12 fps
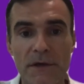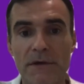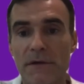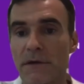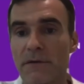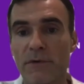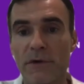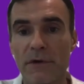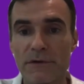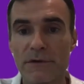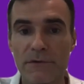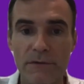uh,
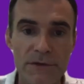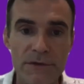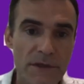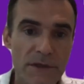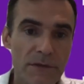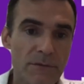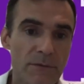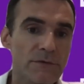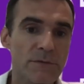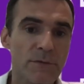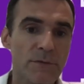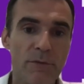regulatory regime,
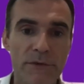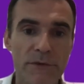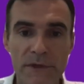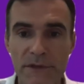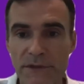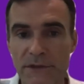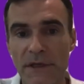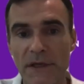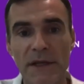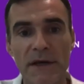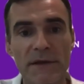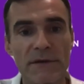consumer protection
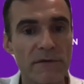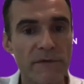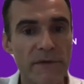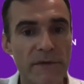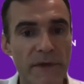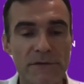data, and all of that.